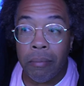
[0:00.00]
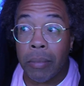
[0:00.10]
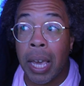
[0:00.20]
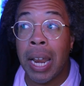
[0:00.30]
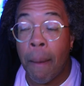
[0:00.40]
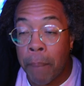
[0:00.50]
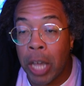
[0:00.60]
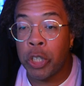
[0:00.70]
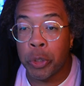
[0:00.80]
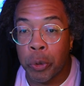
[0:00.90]
And I
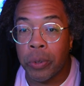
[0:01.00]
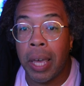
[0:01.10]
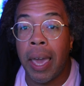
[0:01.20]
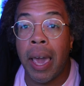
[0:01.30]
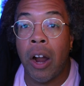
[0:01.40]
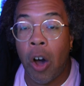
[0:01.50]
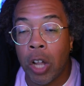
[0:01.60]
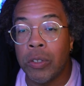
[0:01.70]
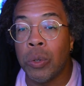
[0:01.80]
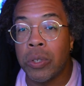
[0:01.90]
made sure they had
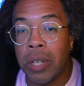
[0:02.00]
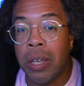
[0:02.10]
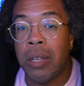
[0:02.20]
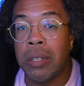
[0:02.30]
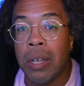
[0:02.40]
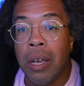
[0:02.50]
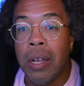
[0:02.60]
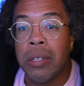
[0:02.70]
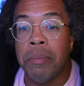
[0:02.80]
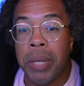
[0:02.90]
all those things
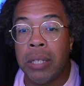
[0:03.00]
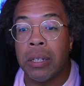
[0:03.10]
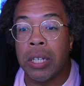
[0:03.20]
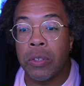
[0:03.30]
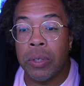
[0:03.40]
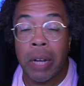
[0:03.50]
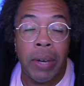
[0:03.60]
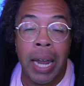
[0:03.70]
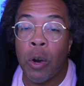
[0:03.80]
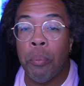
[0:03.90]
to be successful in life.
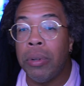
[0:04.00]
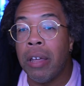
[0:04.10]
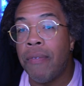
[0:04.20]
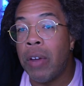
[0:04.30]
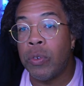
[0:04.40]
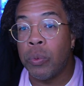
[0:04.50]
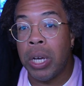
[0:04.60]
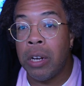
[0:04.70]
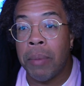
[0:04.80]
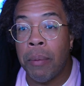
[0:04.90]
And I don't play favorites with
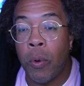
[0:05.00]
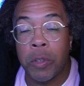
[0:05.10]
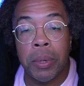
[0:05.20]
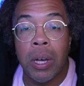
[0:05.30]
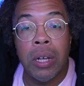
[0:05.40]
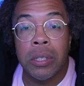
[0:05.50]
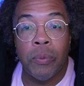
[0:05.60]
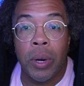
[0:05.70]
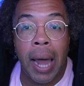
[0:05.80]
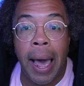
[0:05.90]
any of my boys because of
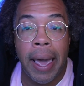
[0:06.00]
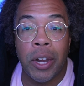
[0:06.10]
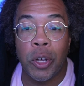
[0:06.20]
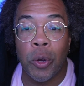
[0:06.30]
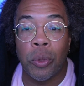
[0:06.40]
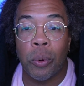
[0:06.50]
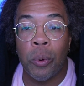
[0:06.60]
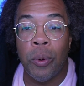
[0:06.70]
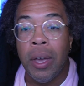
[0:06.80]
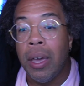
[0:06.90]
what I had to go
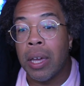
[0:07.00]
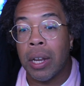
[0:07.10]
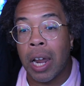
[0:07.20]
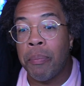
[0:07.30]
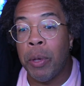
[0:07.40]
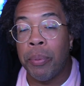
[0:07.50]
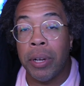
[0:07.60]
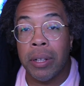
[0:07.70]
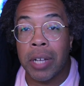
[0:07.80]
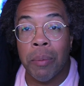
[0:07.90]
through. And a lot of people in
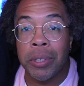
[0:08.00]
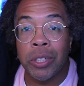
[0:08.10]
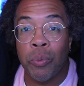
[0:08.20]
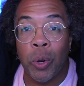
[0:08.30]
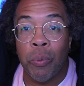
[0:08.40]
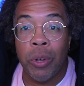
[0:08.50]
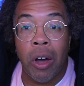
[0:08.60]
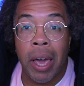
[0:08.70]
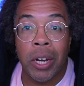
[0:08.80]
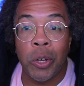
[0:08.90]
this conversation, what we
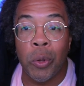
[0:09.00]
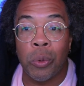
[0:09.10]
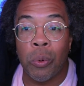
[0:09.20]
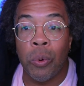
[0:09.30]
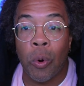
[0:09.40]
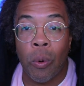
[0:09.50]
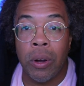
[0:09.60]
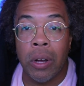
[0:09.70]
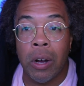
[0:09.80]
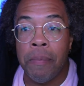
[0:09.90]
all had to go through
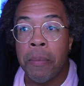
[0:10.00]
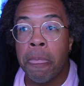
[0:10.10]
growing up.